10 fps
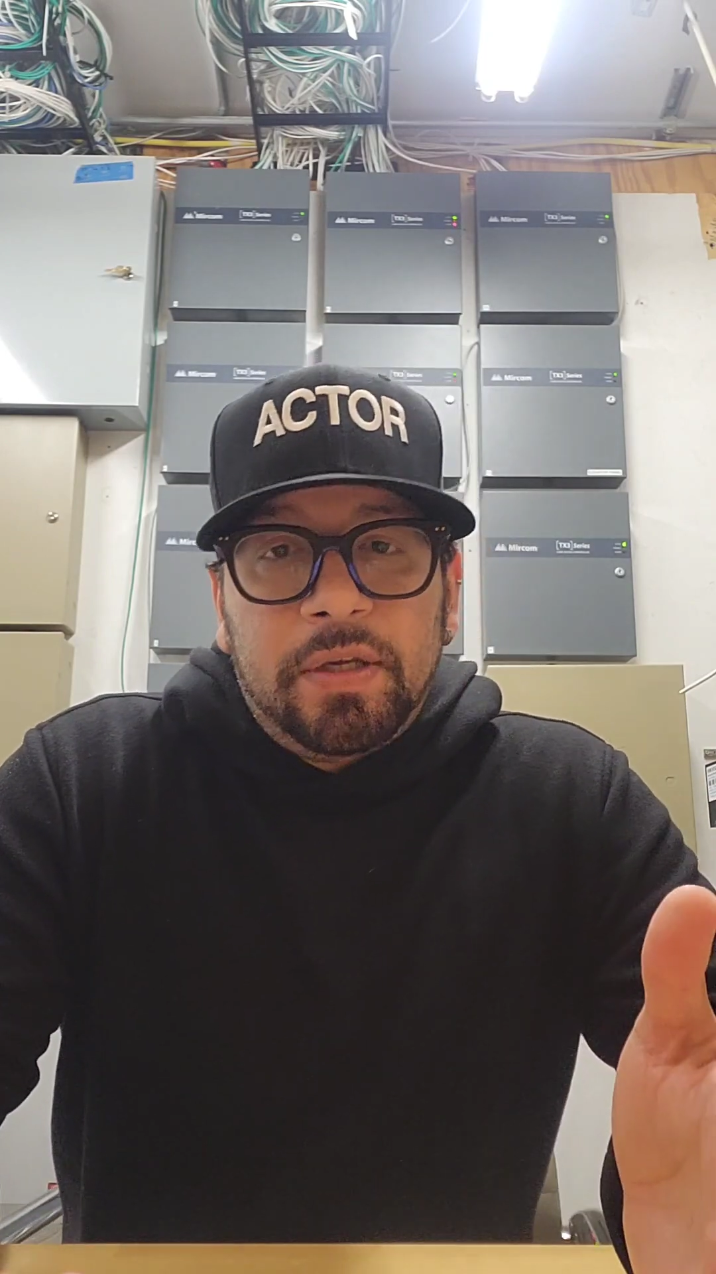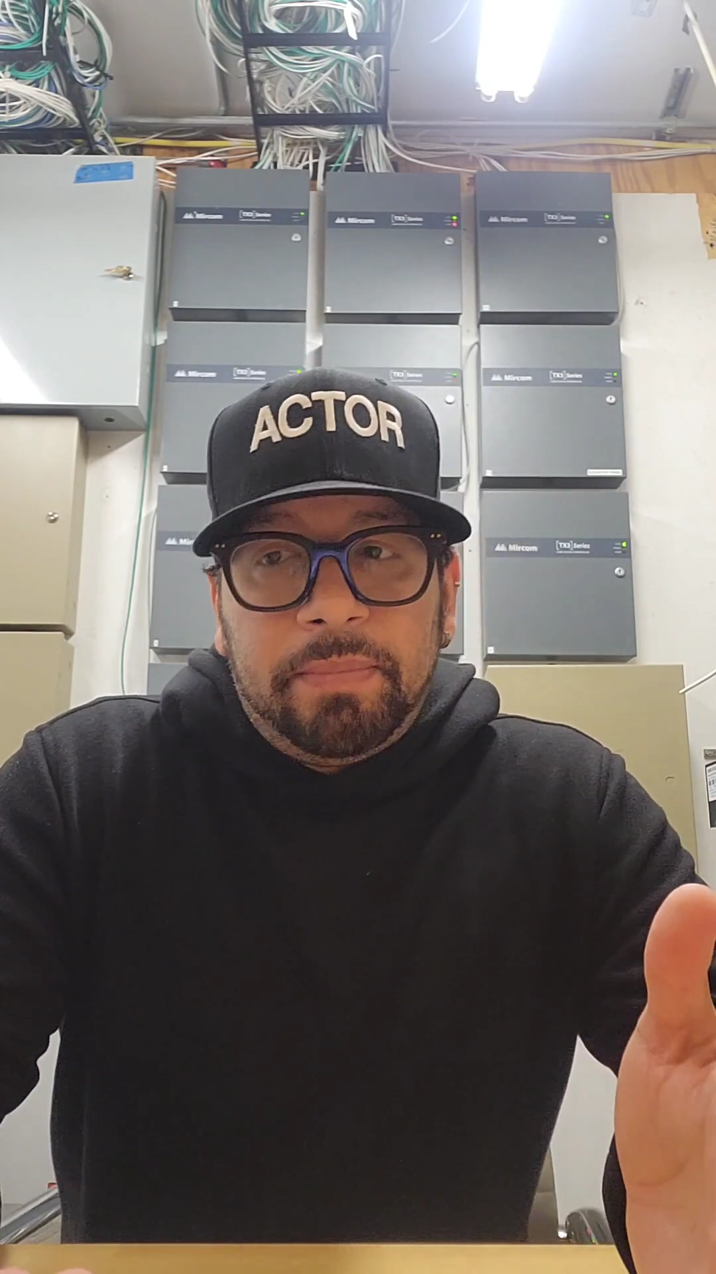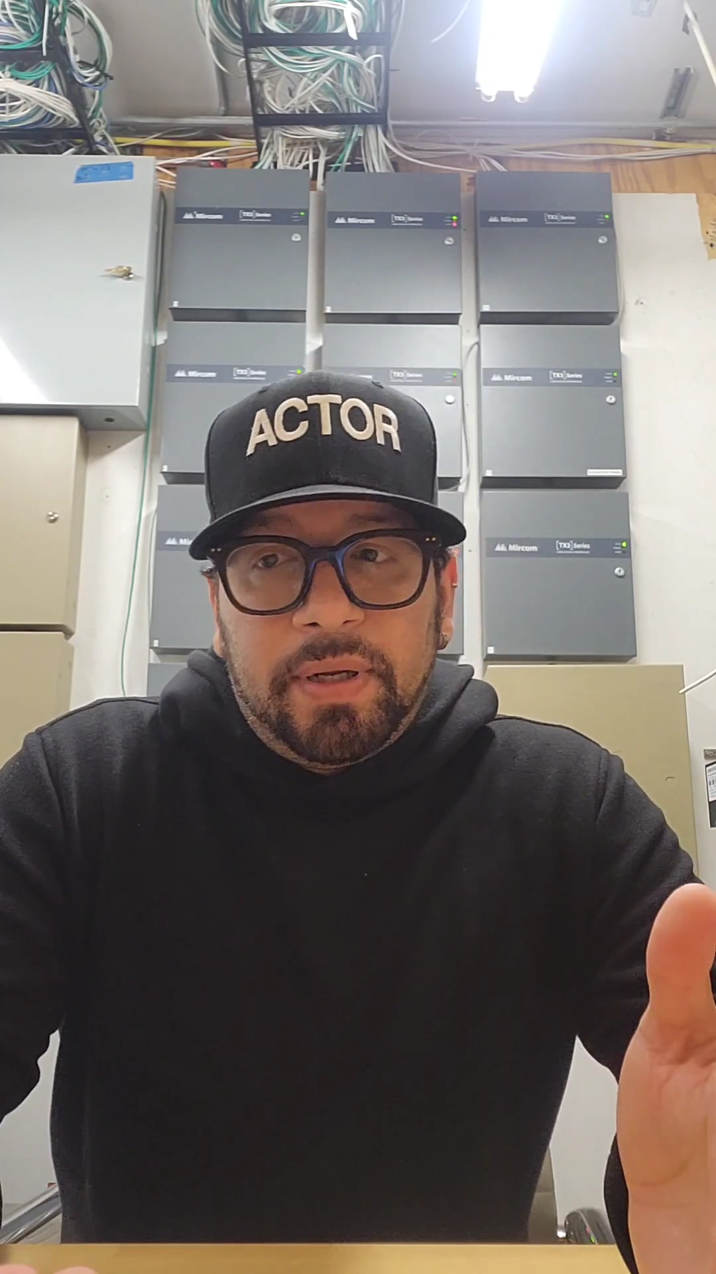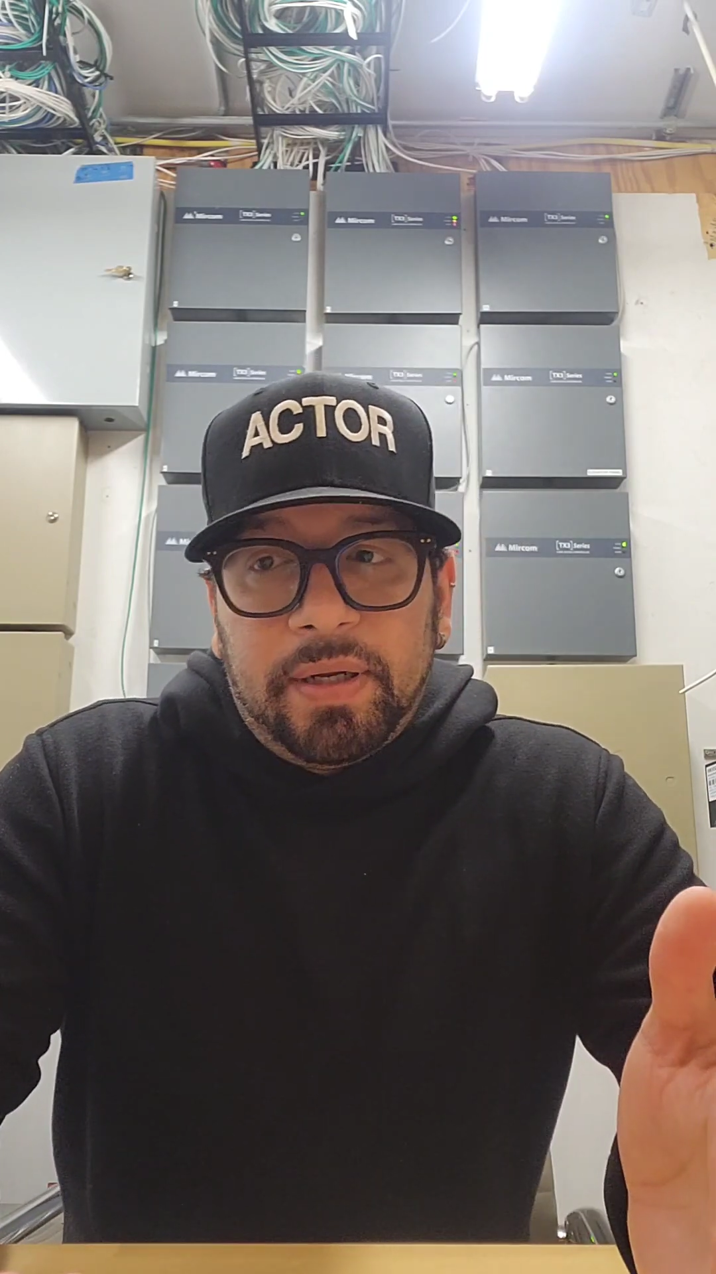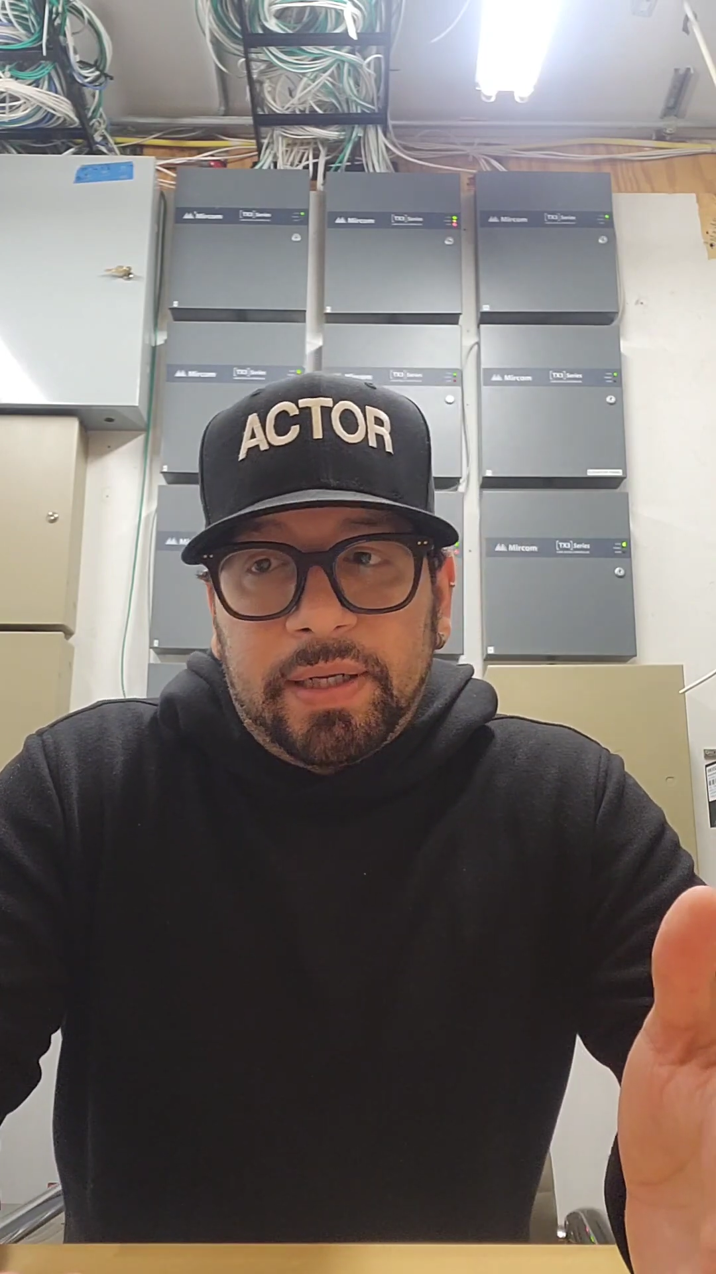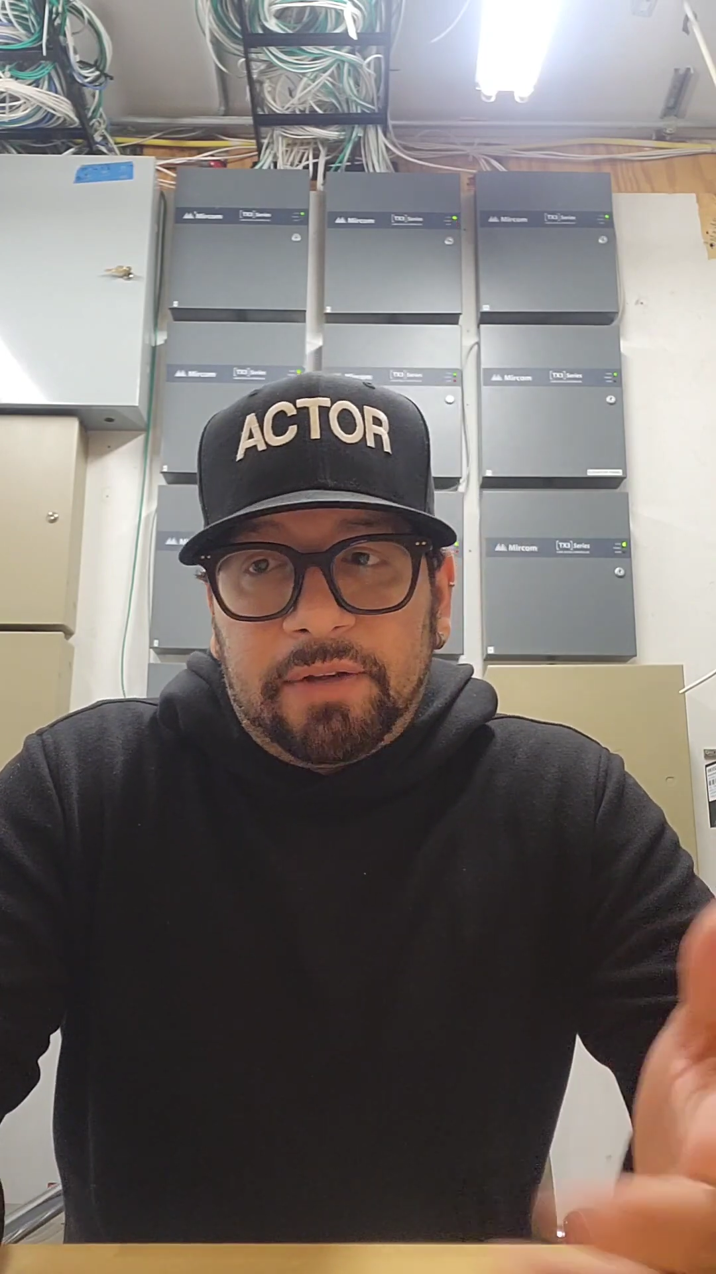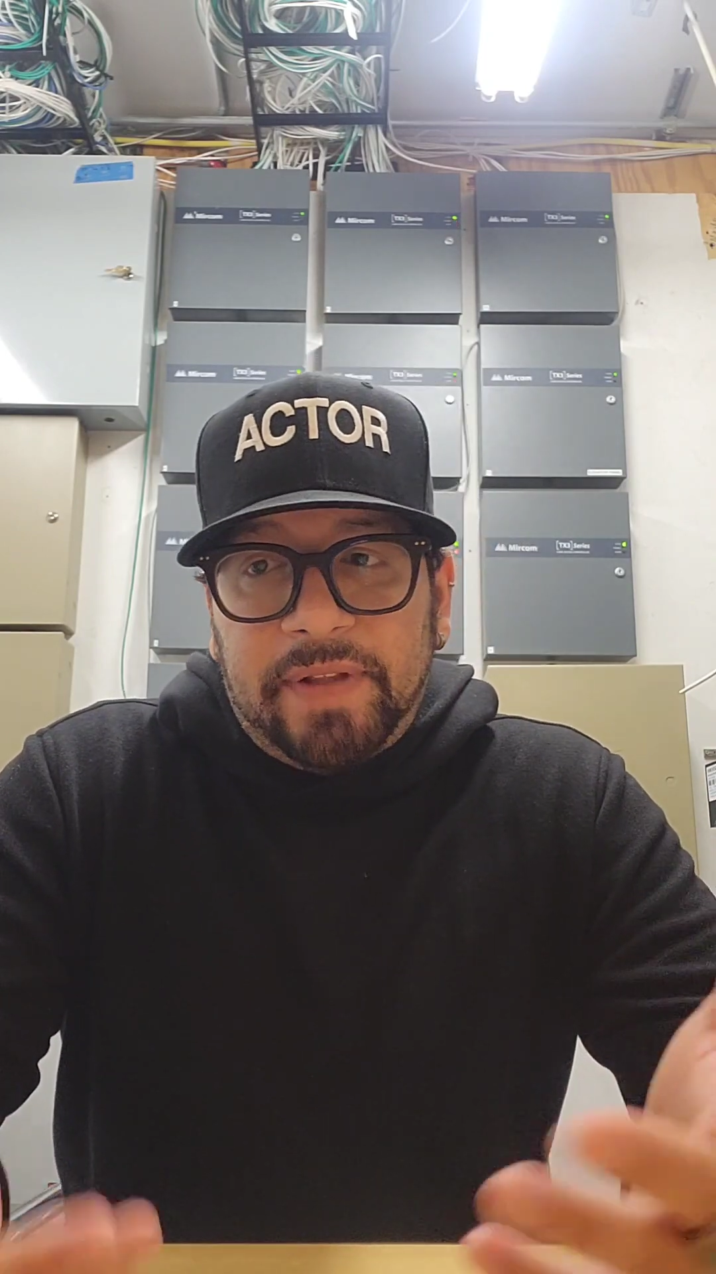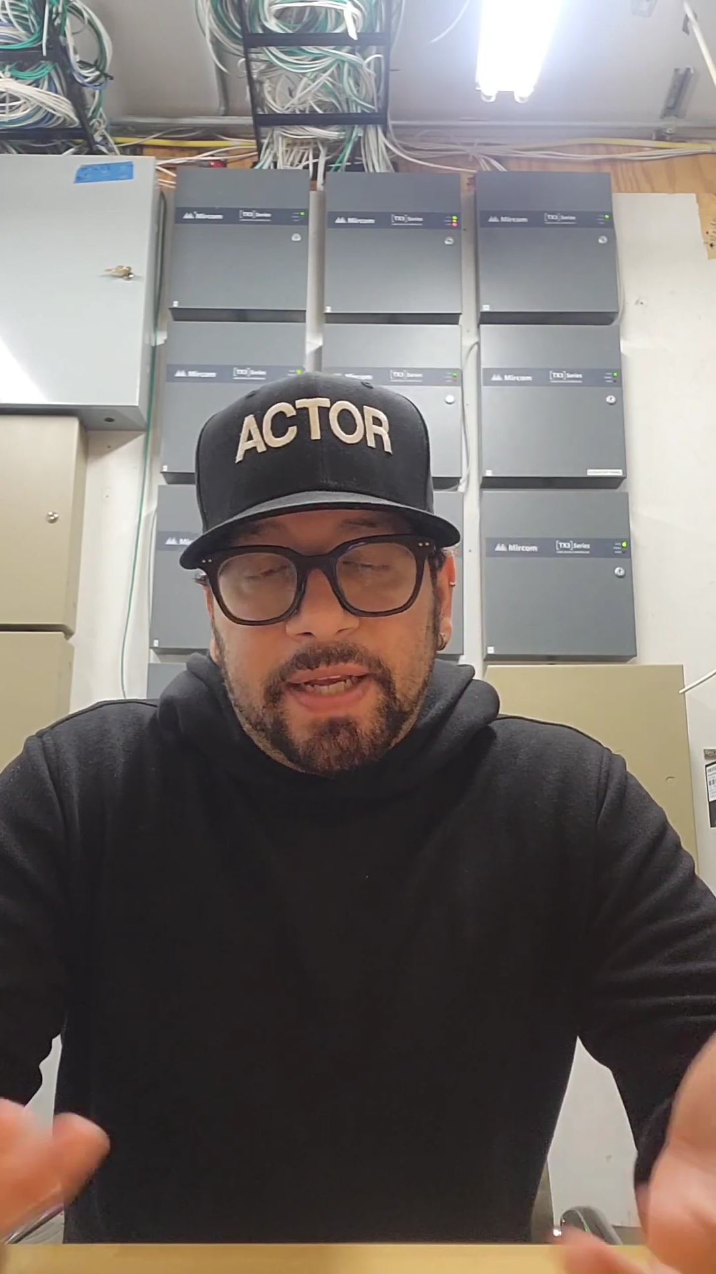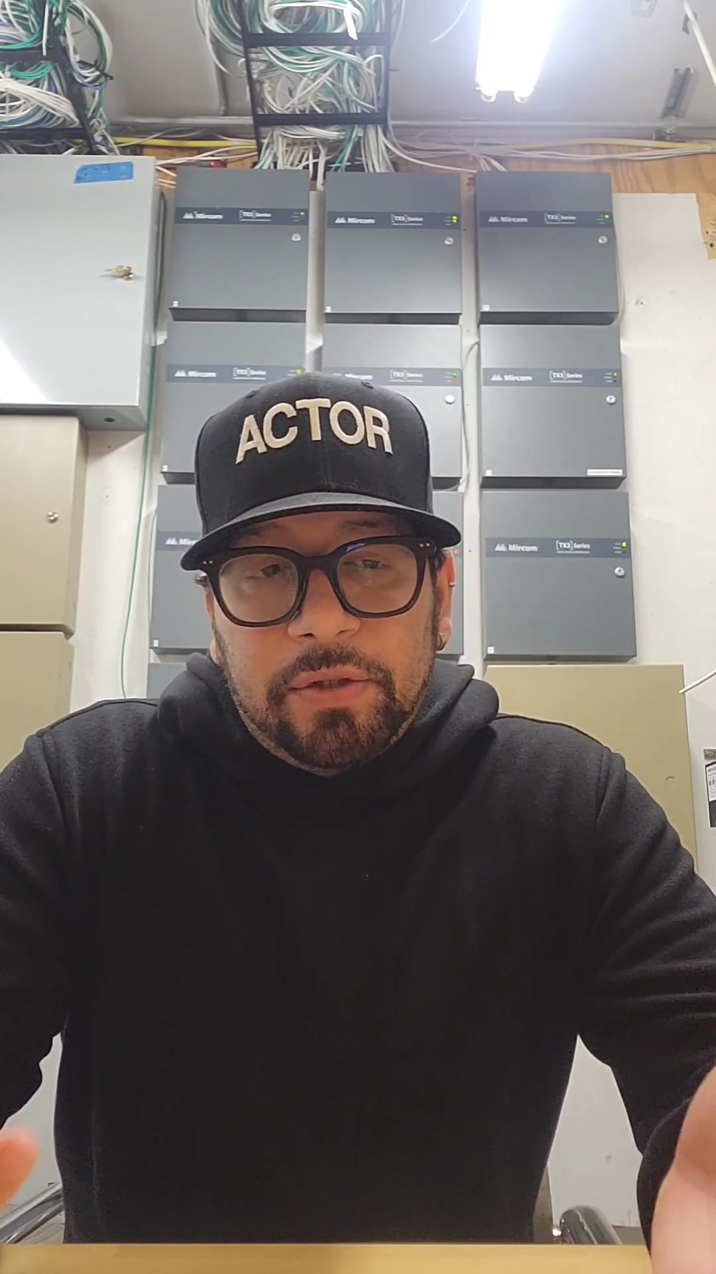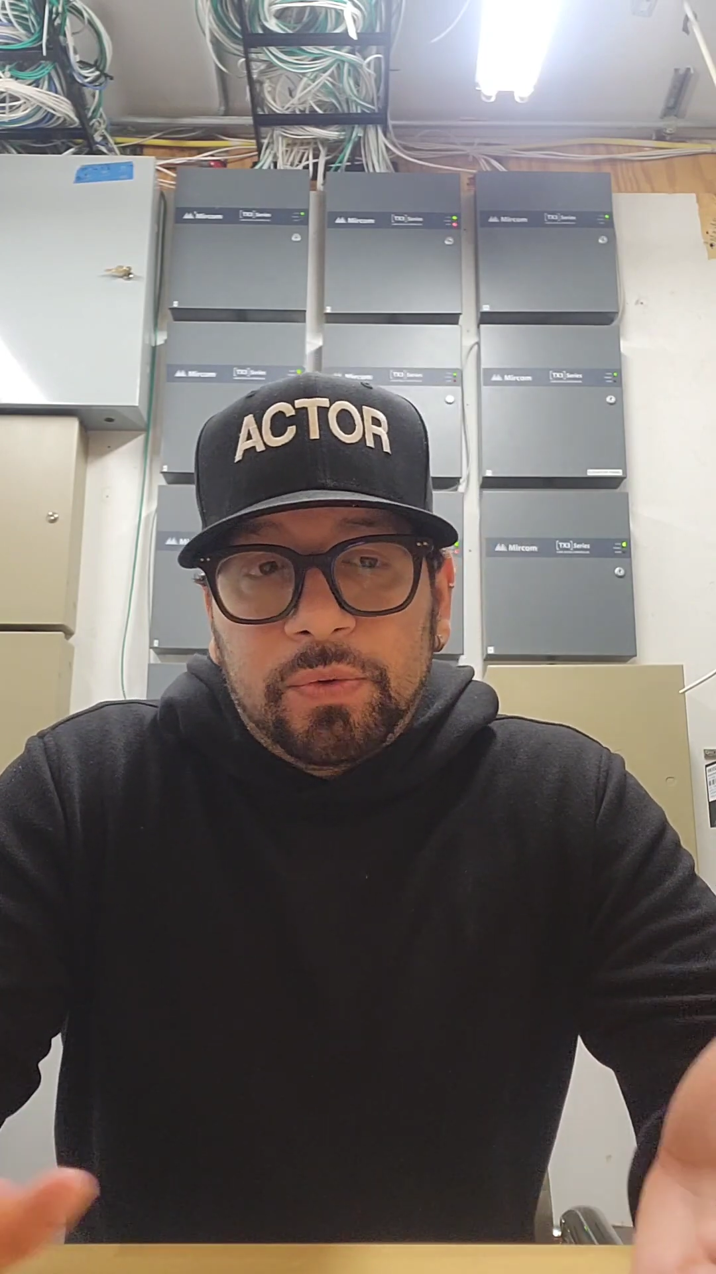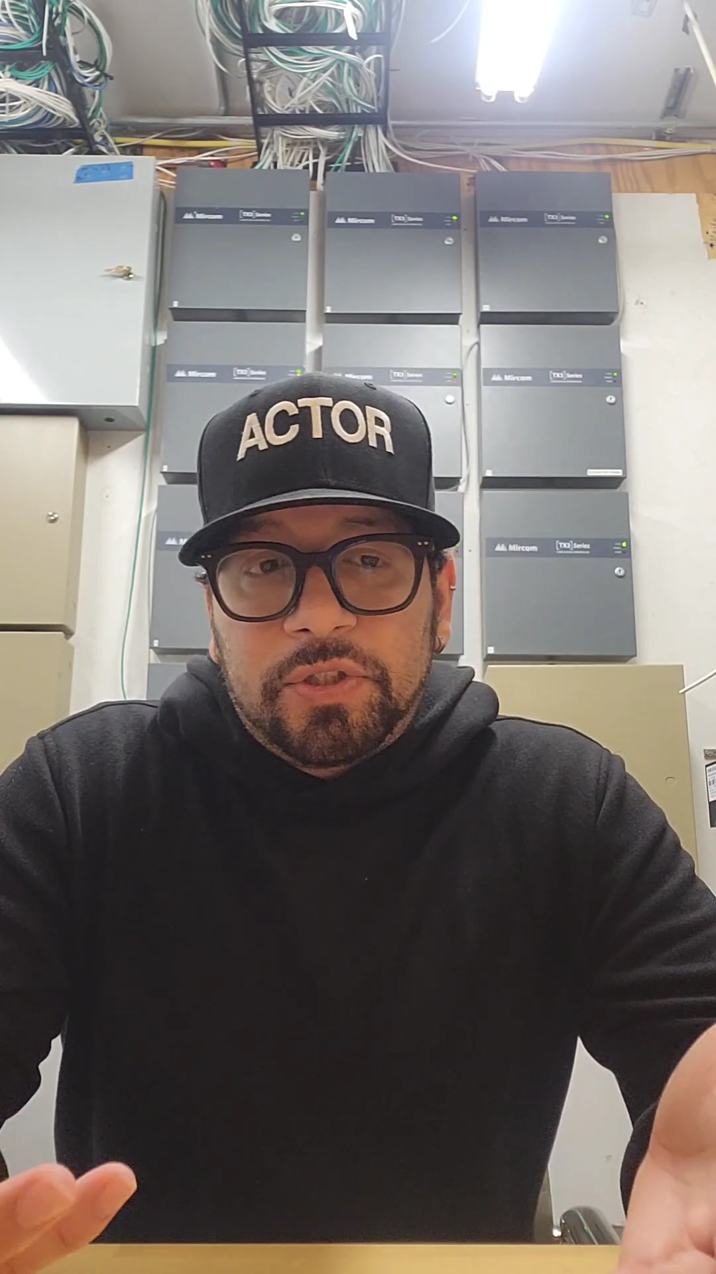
But like, if they can do